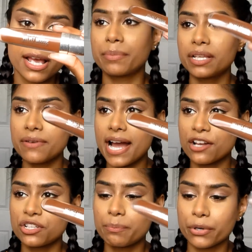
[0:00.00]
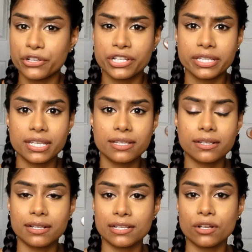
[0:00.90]
I believe I actually purchased these
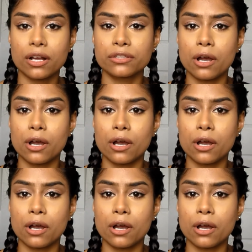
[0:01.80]
because I saw